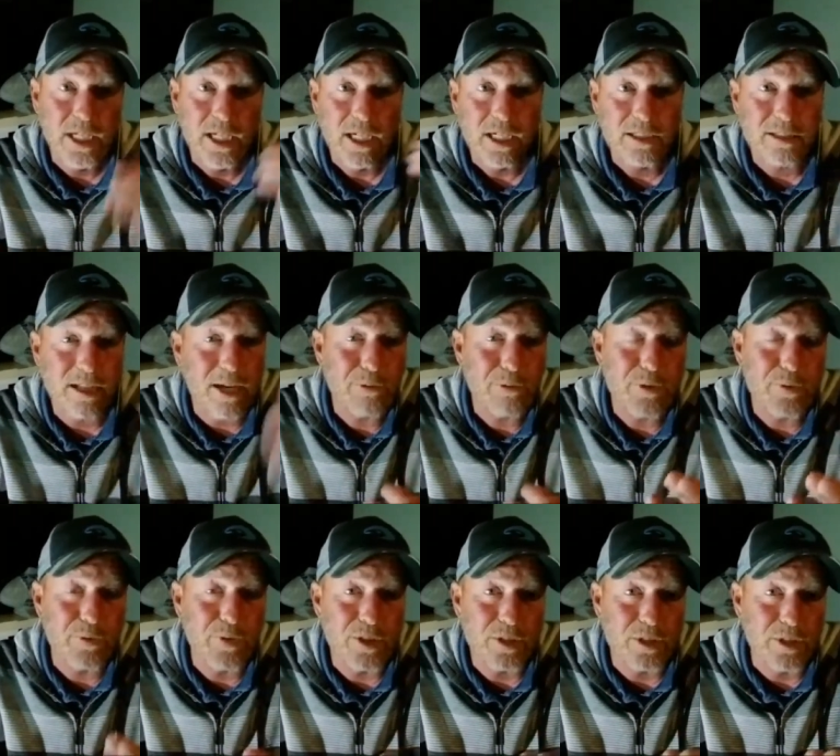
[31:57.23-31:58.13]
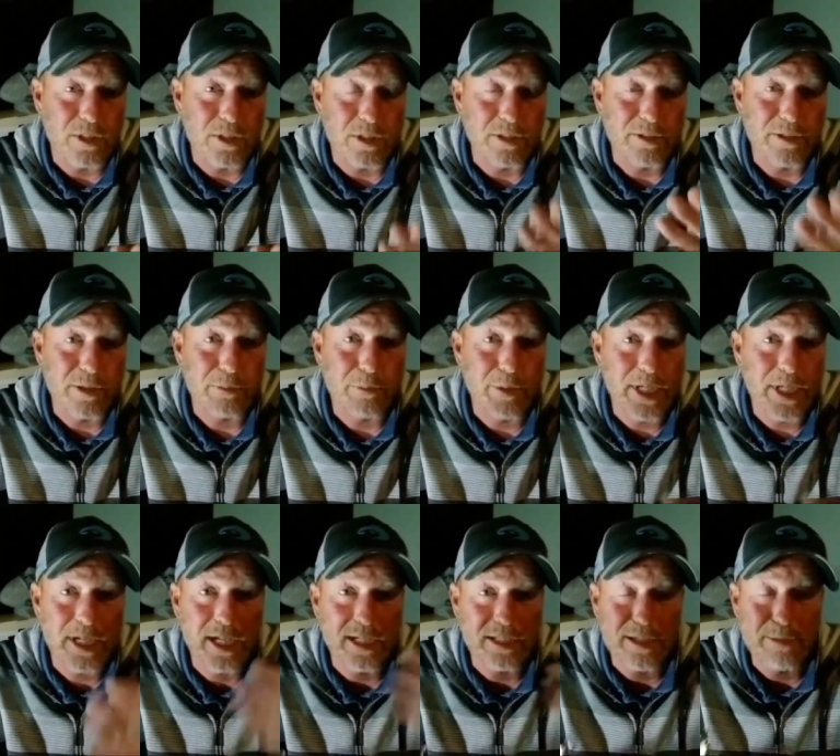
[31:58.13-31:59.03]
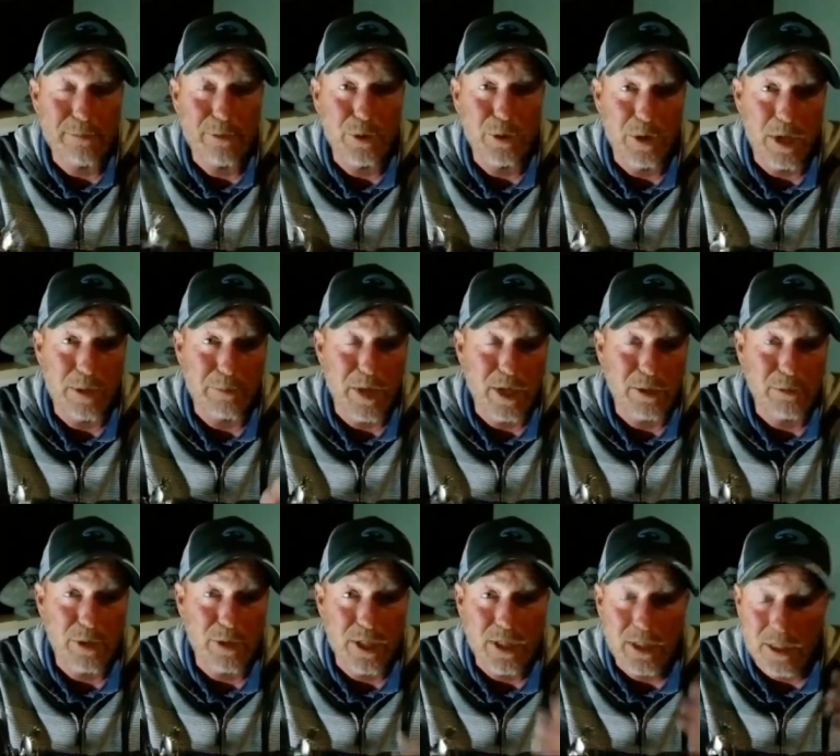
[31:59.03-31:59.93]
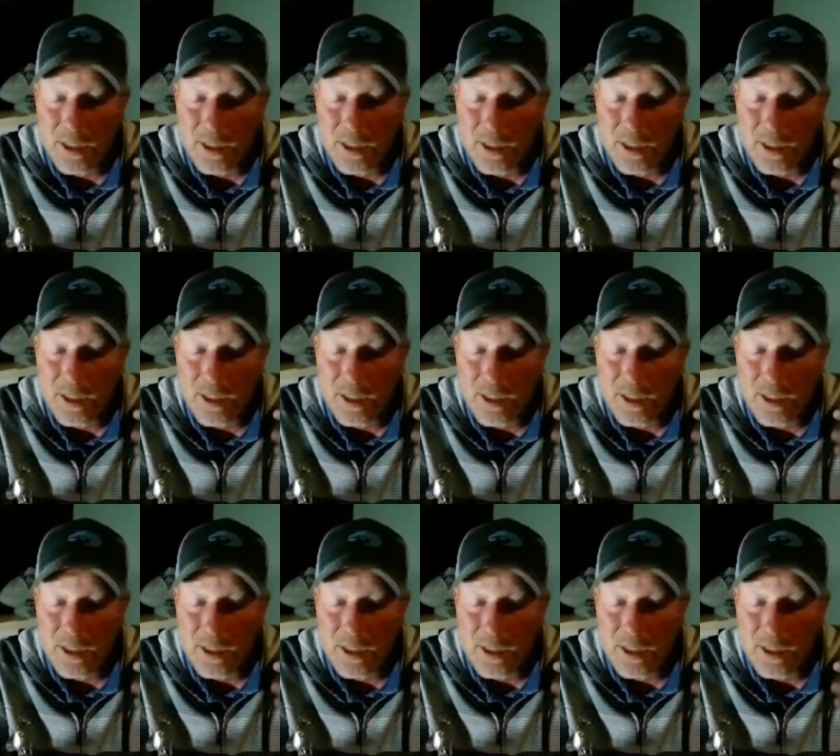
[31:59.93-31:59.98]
Because I always fish the single blade, and I seem to do a lot better with it,